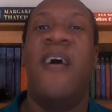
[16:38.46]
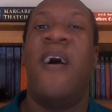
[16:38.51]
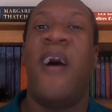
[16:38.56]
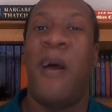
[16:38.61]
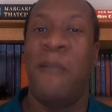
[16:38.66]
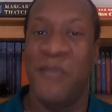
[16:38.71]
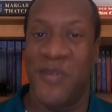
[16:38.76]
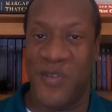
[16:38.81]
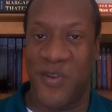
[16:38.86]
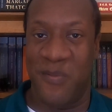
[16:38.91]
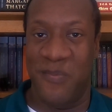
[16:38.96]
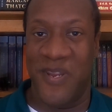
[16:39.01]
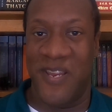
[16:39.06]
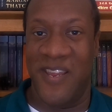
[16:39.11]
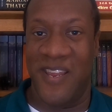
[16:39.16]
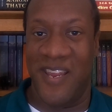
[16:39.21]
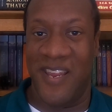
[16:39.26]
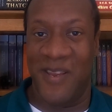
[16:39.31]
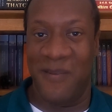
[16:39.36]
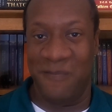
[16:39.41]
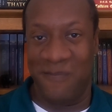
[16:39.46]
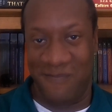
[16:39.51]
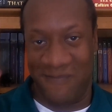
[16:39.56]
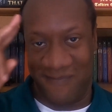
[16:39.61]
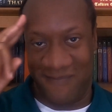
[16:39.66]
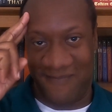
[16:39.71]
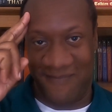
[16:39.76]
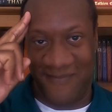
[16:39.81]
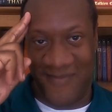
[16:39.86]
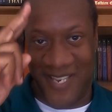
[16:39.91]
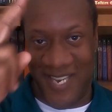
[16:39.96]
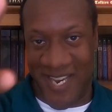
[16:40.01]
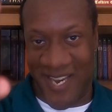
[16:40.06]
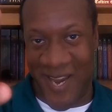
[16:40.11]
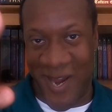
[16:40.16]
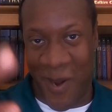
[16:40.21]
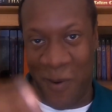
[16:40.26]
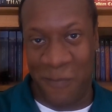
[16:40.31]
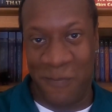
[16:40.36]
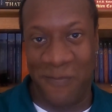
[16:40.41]
I'm Mr. McGee. Take
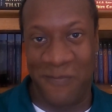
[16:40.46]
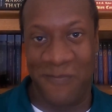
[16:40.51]
care.